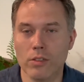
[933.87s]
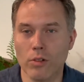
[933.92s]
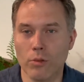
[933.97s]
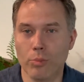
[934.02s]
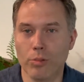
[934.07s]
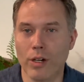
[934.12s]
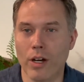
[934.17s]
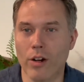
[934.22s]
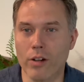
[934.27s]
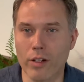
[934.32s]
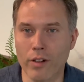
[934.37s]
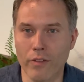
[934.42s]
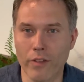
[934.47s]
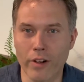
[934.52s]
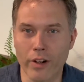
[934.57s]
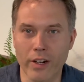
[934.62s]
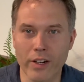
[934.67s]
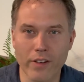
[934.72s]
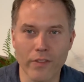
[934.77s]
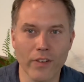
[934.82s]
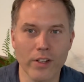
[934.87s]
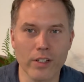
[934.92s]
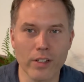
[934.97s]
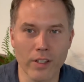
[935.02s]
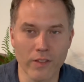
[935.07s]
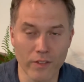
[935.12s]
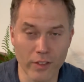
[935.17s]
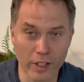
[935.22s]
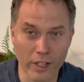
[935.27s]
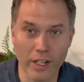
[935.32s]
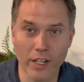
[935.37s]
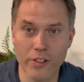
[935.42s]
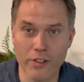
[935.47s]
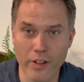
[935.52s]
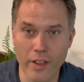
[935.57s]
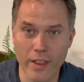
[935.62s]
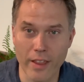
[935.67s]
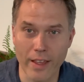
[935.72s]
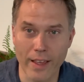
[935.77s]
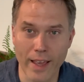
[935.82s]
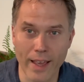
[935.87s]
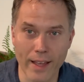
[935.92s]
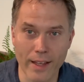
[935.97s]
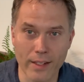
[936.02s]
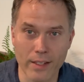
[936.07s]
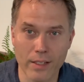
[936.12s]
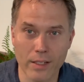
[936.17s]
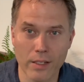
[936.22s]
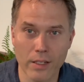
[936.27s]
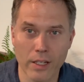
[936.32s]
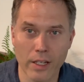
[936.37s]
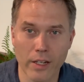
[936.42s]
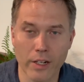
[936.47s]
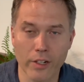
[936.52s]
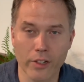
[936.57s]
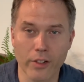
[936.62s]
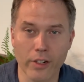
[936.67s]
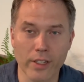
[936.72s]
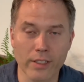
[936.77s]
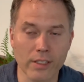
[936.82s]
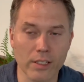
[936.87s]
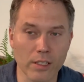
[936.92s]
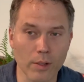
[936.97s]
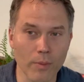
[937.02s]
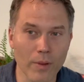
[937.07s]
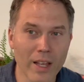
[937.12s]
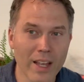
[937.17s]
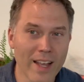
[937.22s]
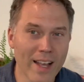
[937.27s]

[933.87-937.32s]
proud of their country that they can't hear criticism.